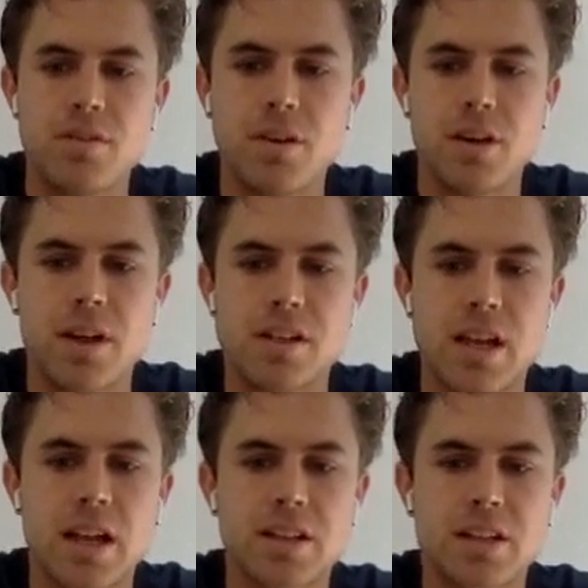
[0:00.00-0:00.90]

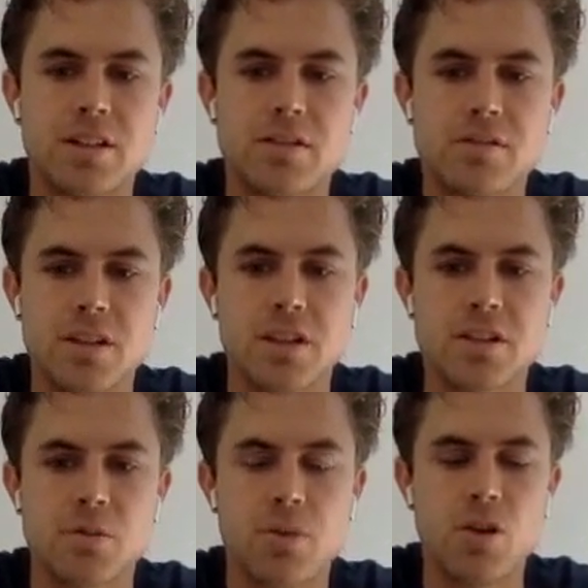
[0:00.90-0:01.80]
exactly
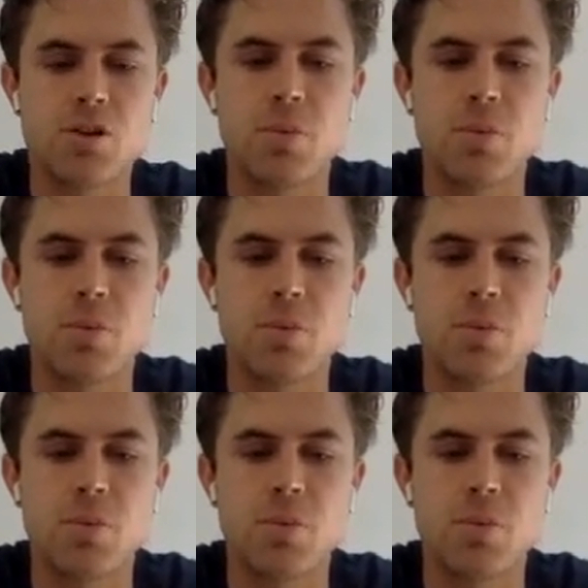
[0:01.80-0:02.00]
Zilliqa's approach,